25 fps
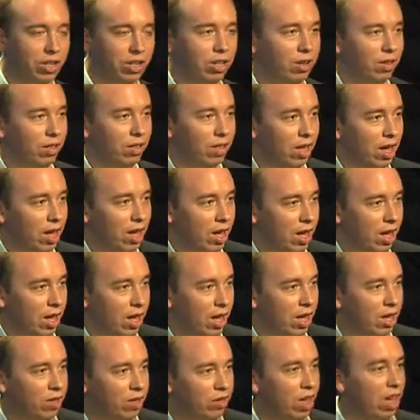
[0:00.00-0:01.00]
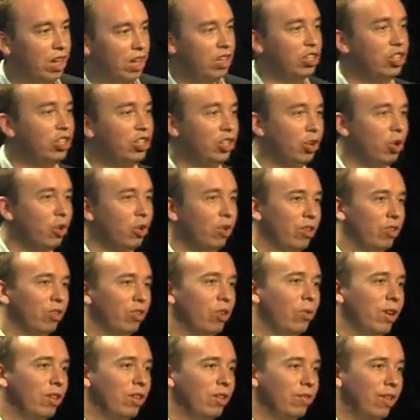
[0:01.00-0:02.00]
to do there is ensure it's
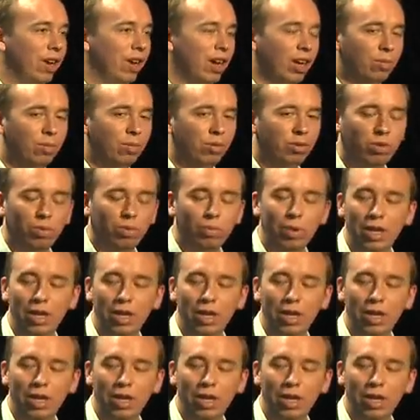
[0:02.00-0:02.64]
always available. So